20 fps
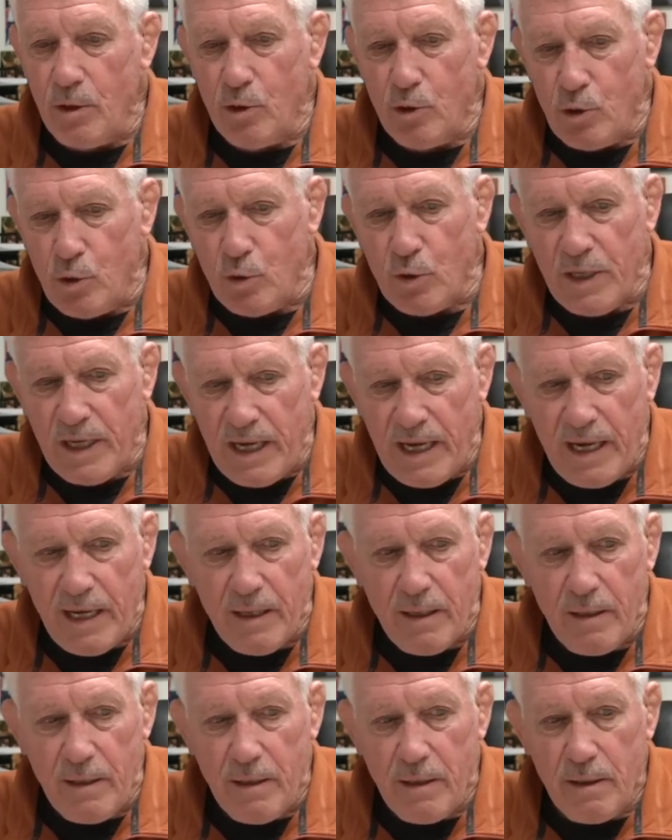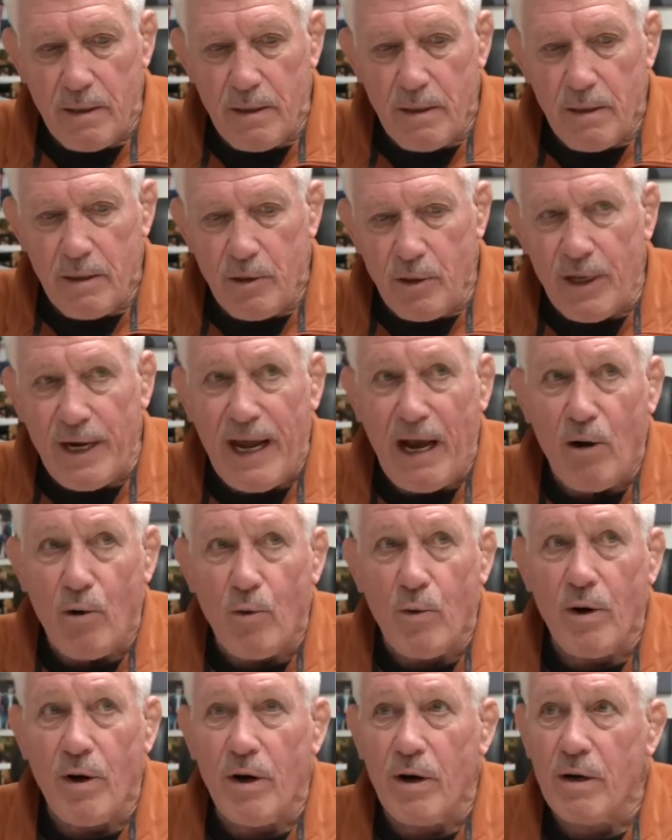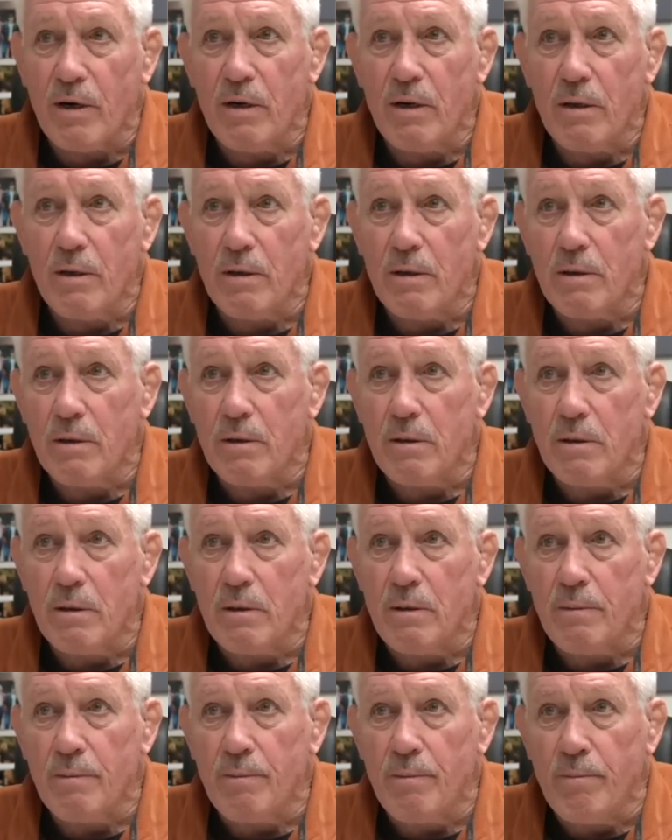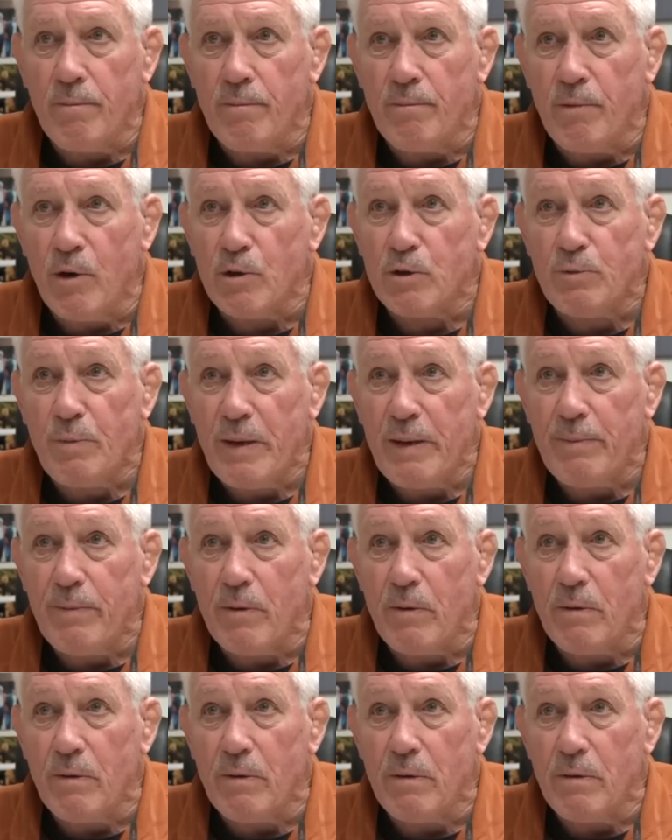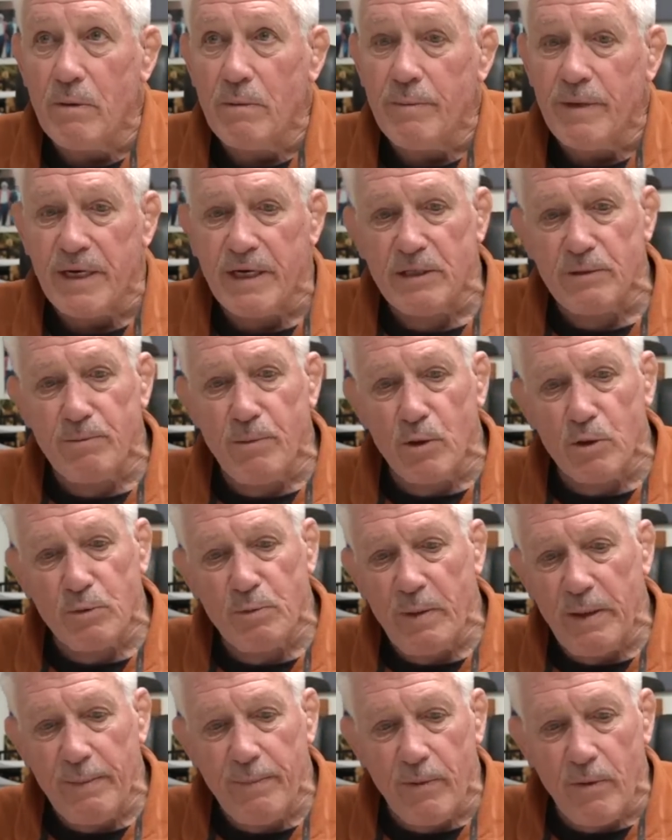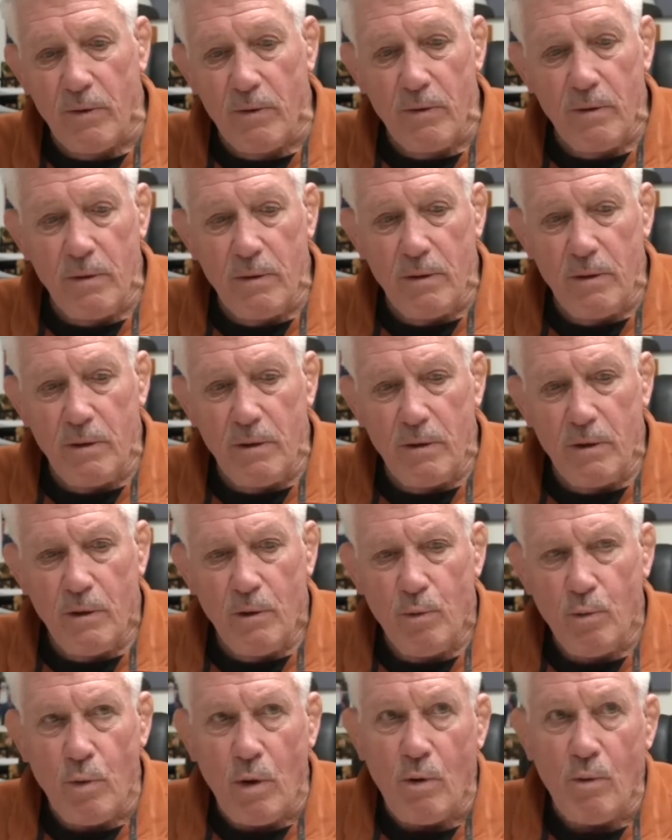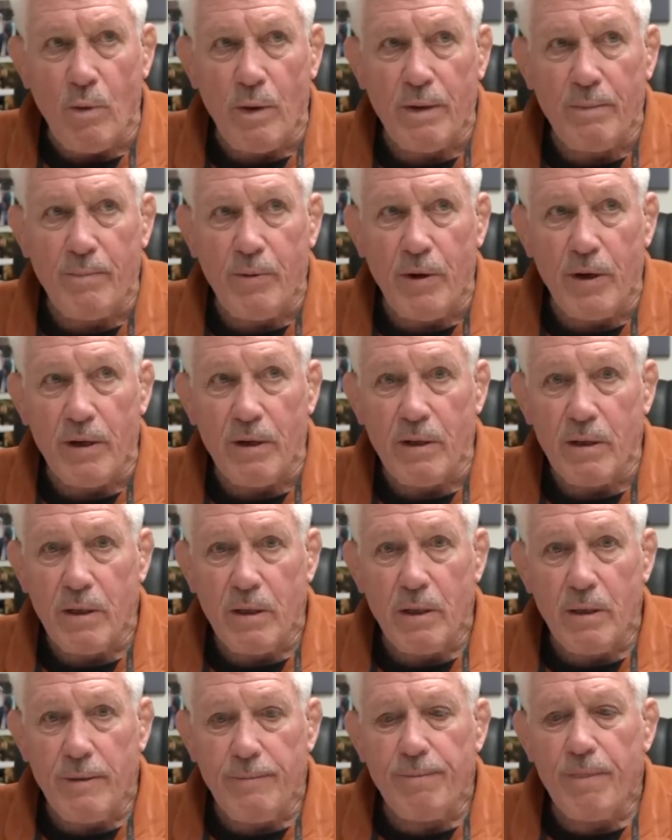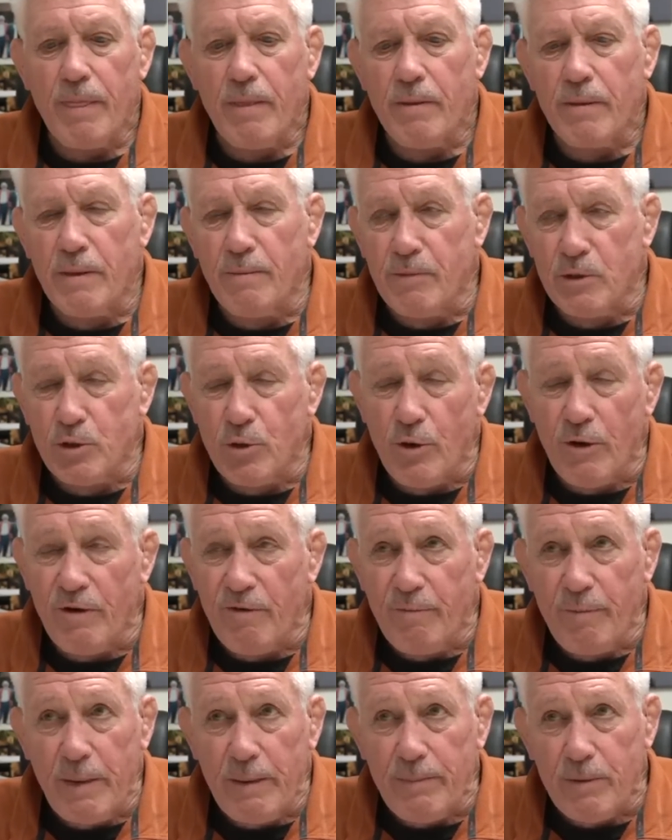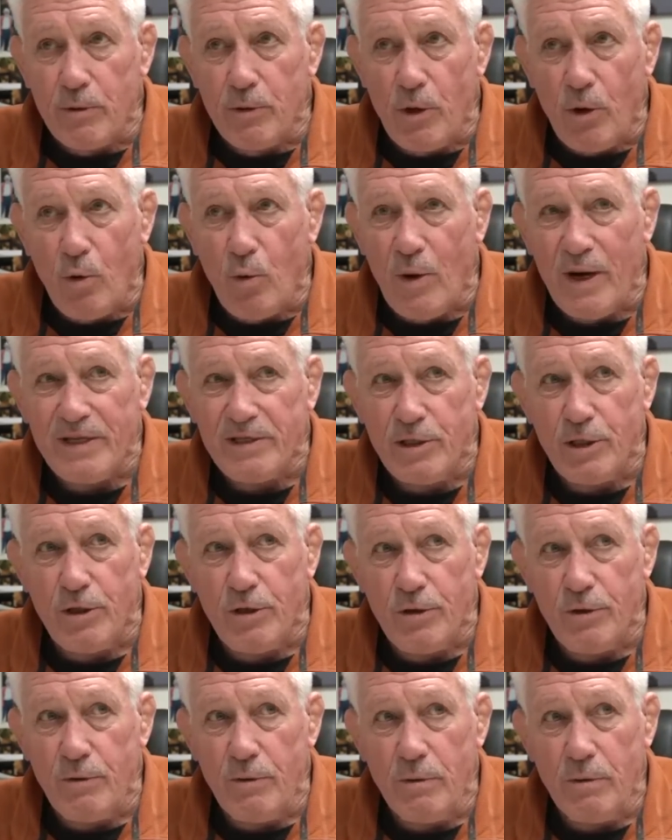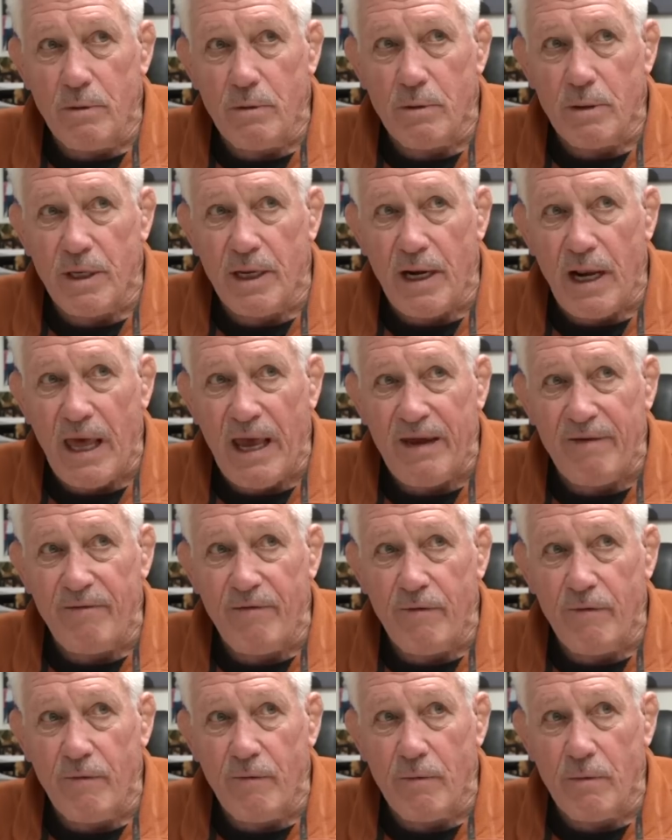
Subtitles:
you can outwork most people, because most people won't want to put, the majority of people know what to do. In life,